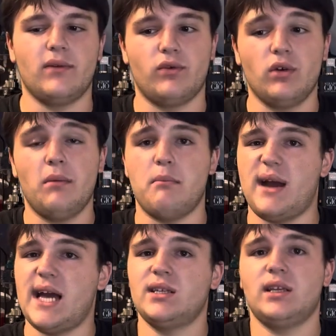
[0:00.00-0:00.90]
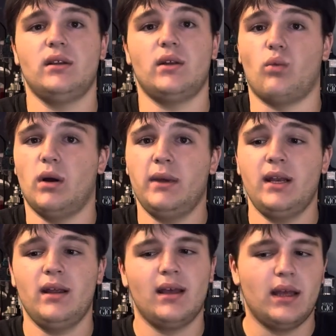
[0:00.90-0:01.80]
If you're a masculine
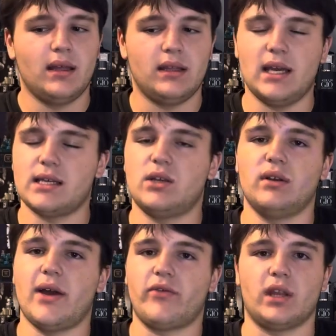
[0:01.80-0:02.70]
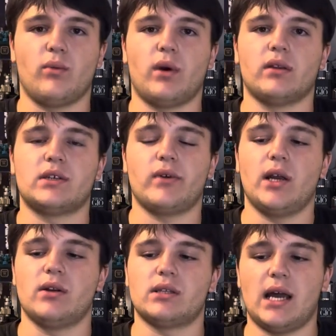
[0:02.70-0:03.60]
woman, yes, you could definitely wear this
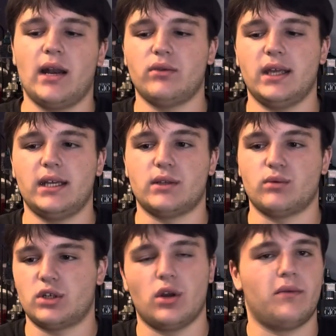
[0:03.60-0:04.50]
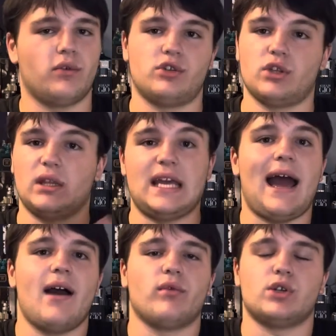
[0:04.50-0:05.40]
fragrance. I don't think it's good for the
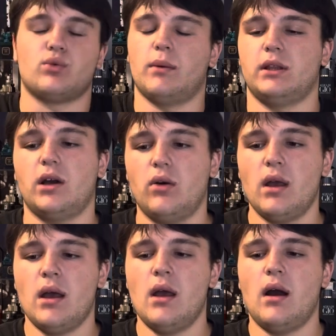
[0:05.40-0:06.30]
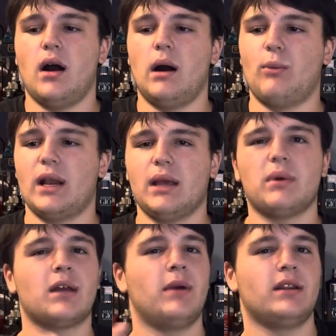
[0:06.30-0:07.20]
average woman though. Would I
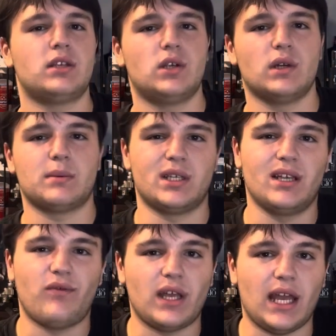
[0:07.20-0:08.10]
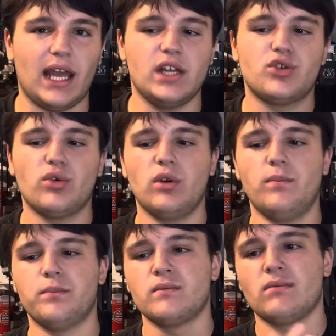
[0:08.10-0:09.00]
recommend this to a specific age
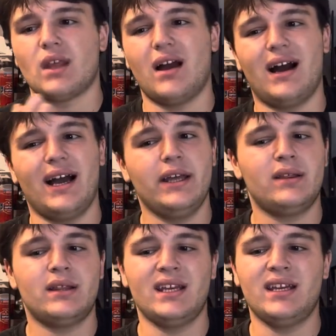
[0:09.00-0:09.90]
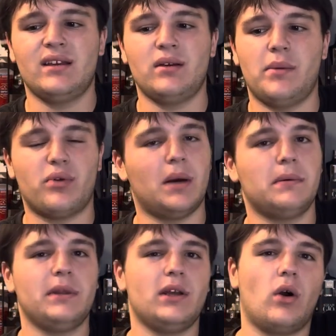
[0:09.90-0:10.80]
group? I think
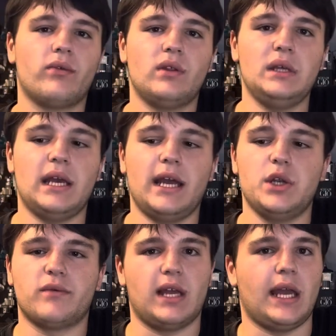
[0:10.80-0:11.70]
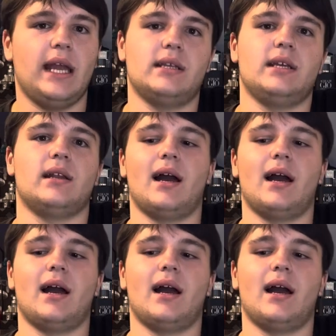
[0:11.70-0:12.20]
probably over the age of like 18.